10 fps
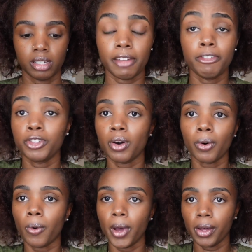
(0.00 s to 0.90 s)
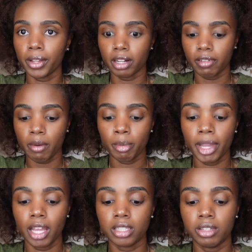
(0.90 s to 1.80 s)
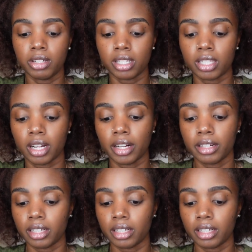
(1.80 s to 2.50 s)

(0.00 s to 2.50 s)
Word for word: If you don't oil your rubber bands, you should start.